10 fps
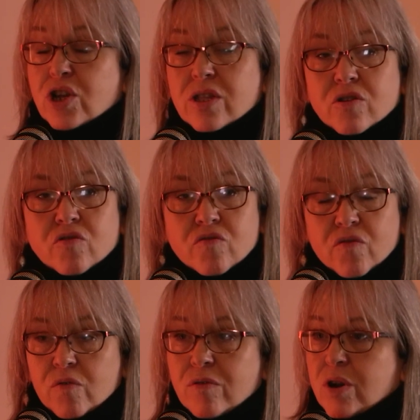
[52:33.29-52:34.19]
She's a
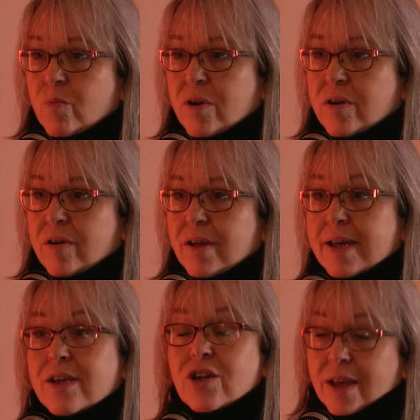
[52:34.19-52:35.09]
Trojan worker,
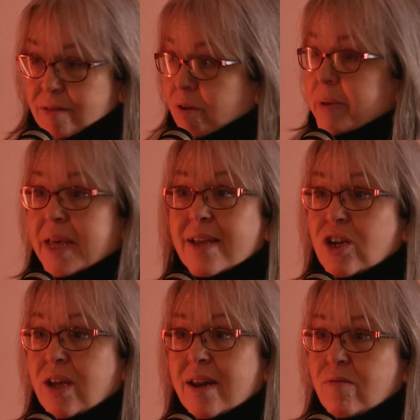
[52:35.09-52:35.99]
she has her
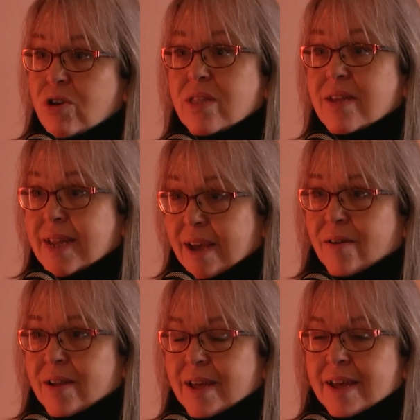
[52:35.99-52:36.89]
PhD now, she's a dinger.